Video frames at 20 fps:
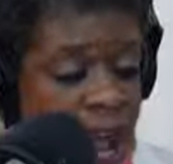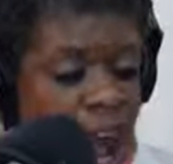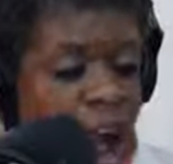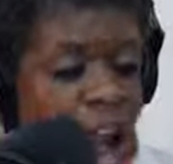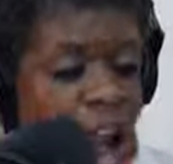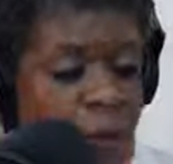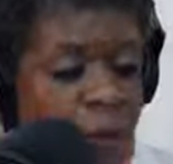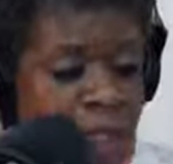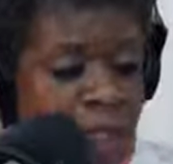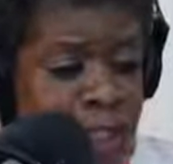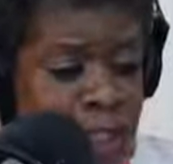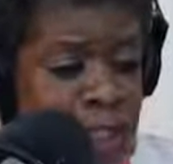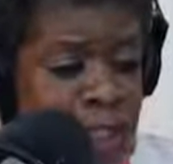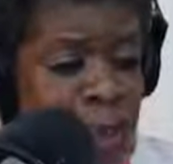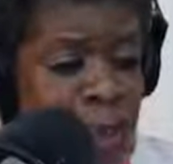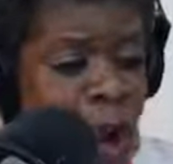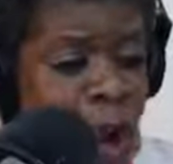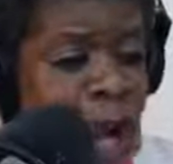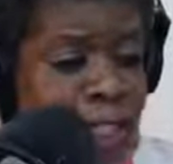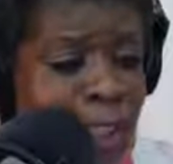I was
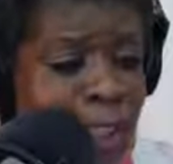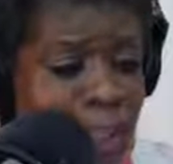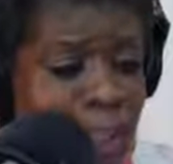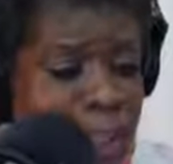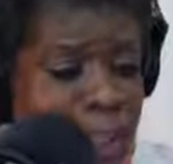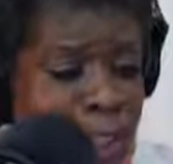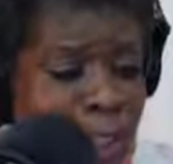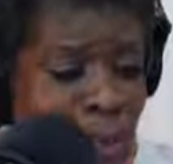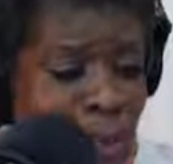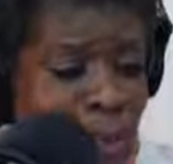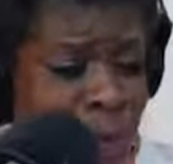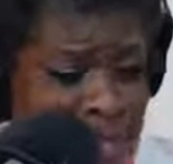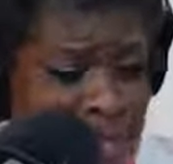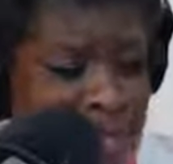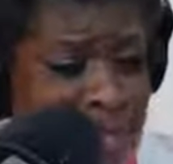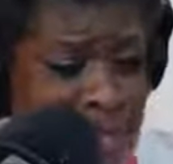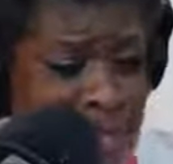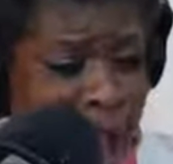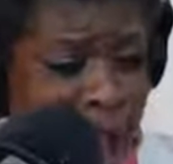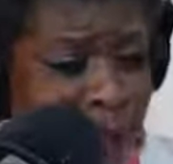
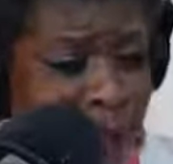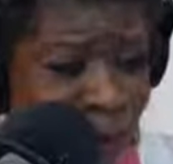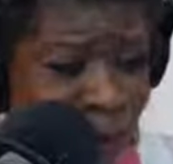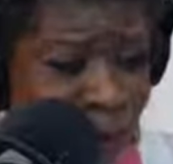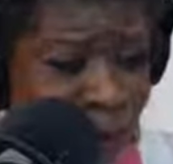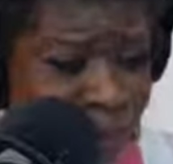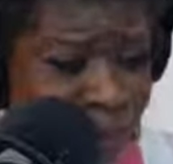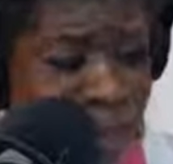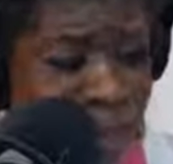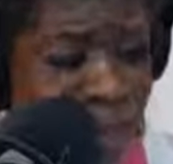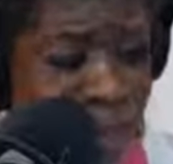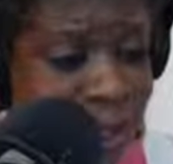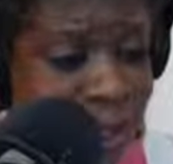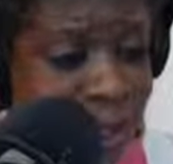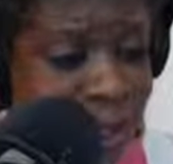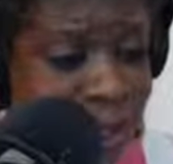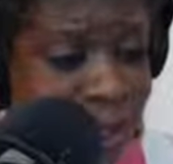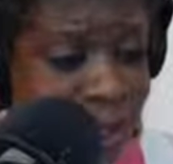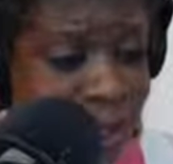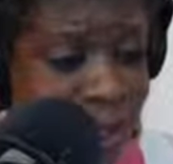220 pounds,
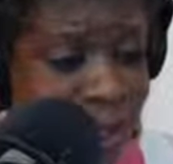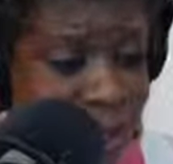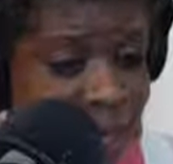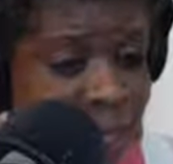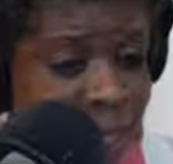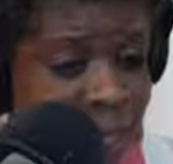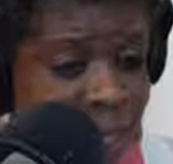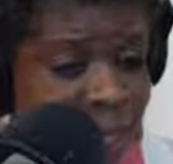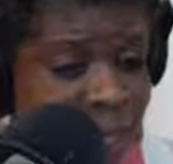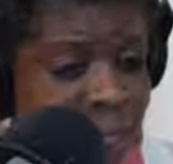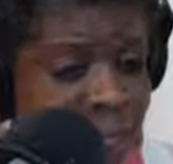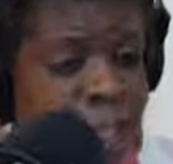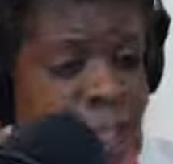right?